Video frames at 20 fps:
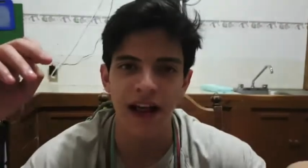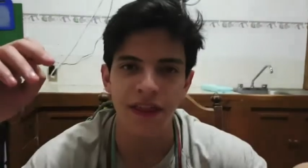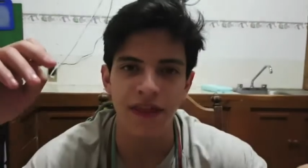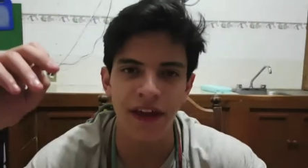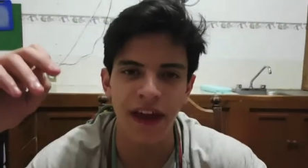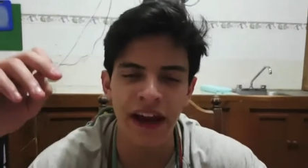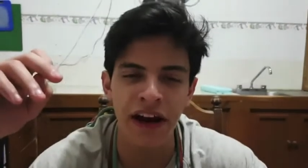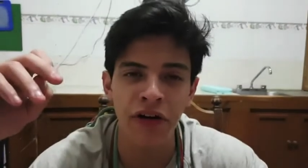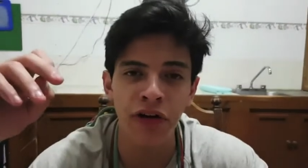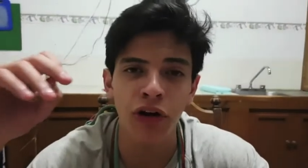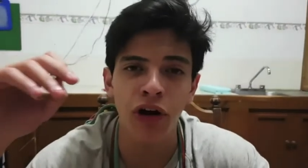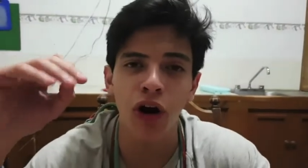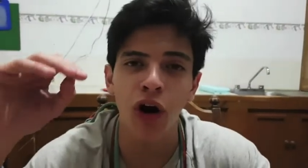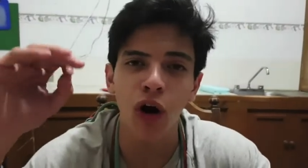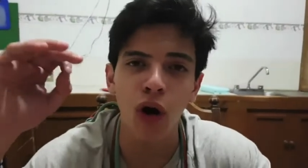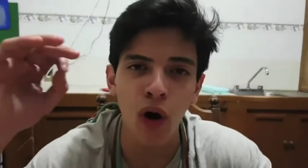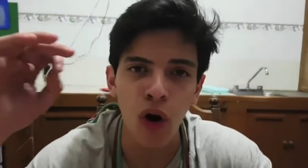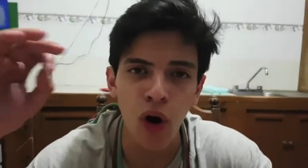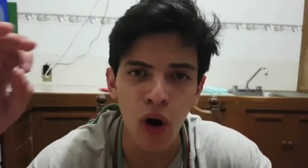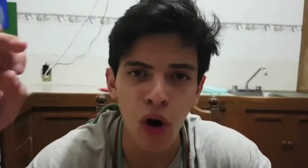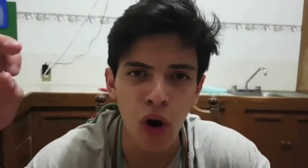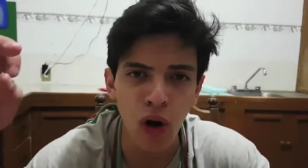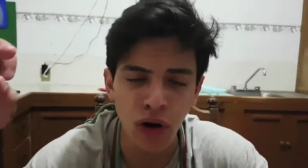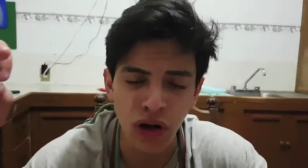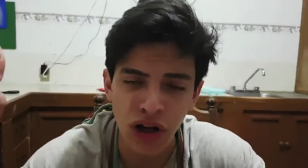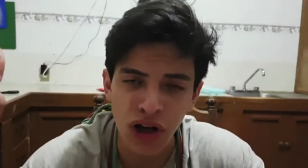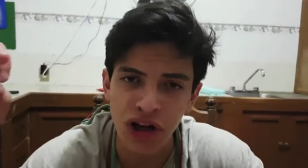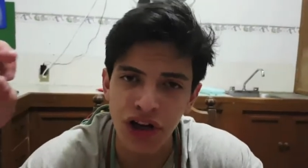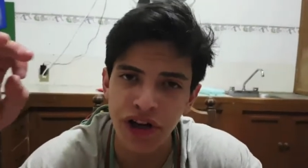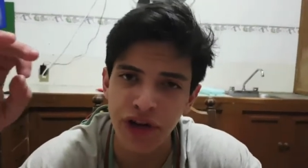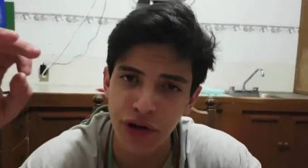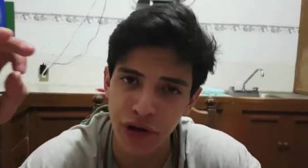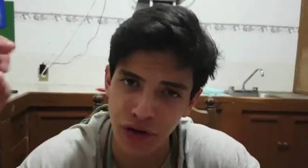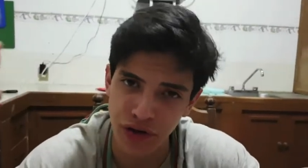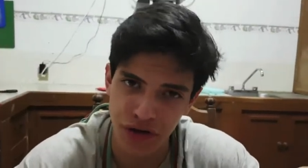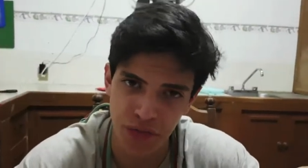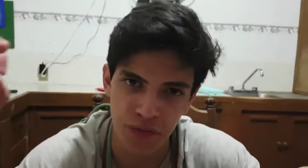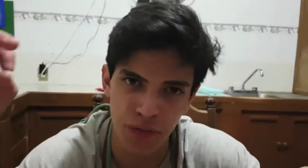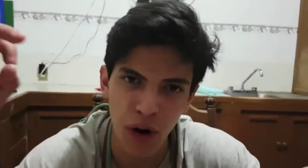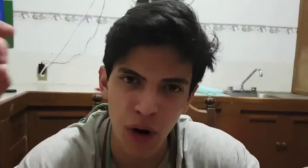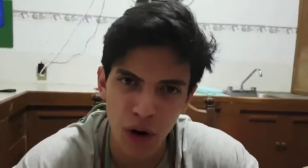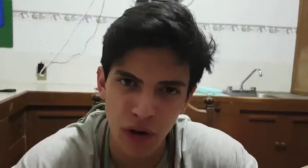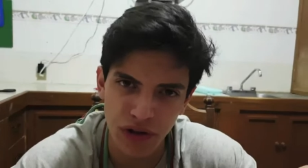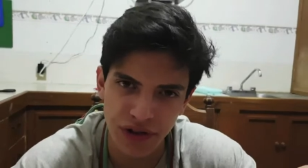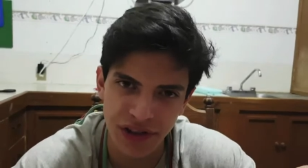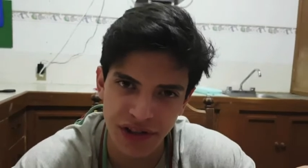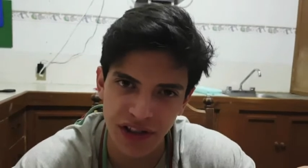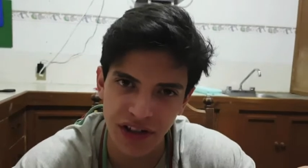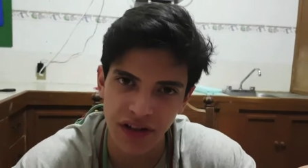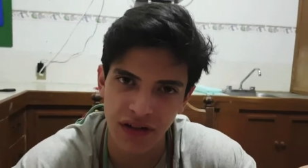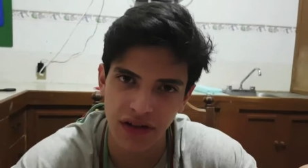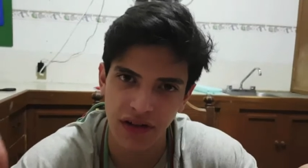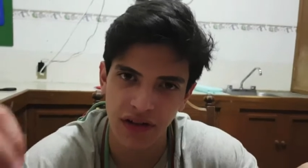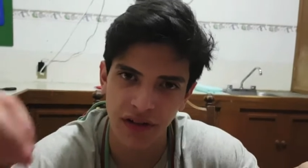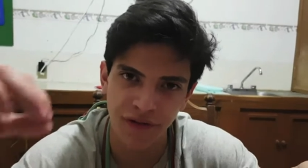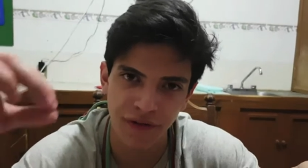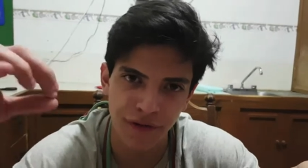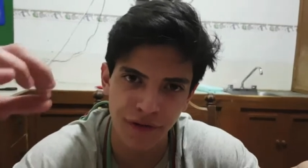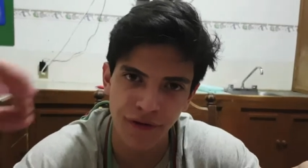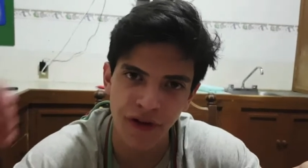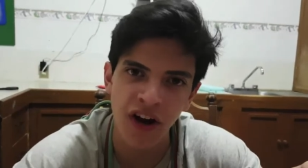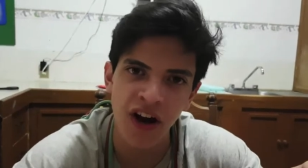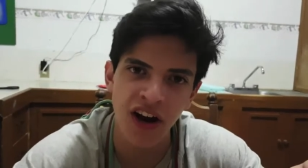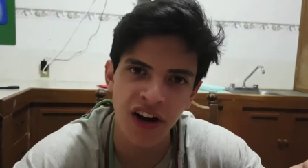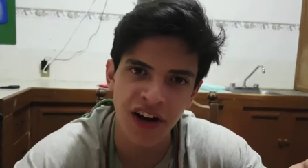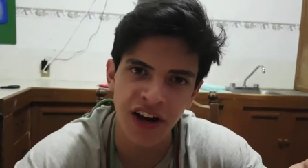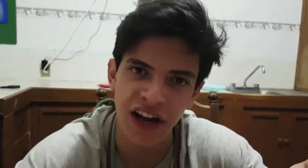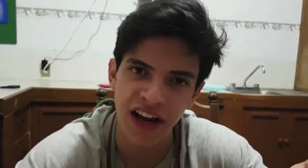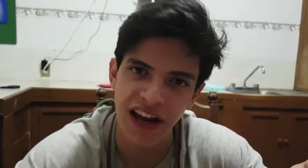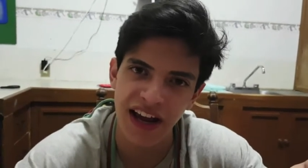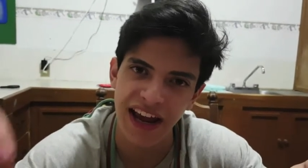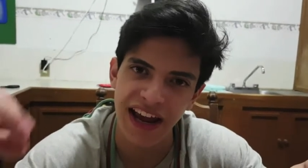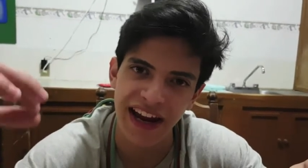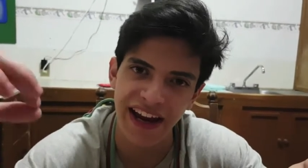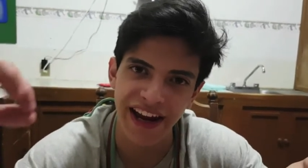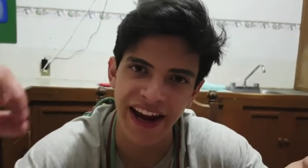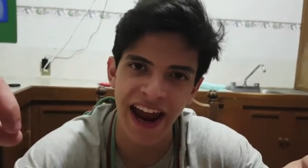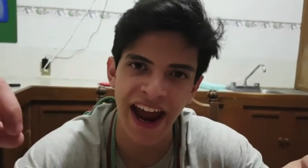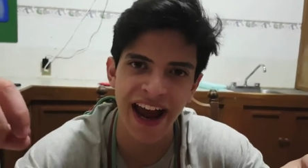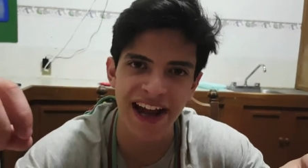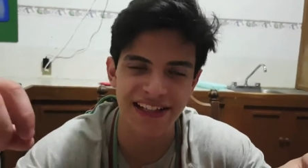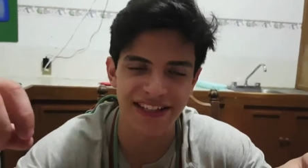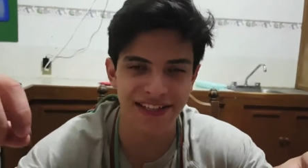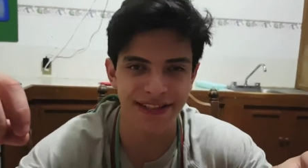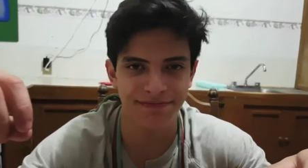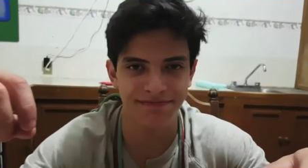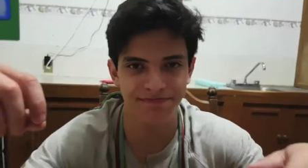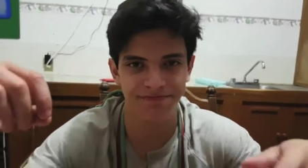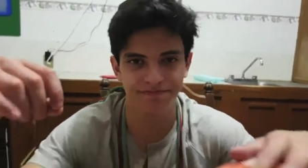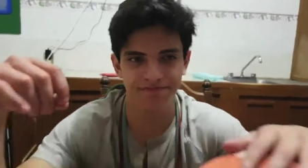They are all huge balls of rock and gas.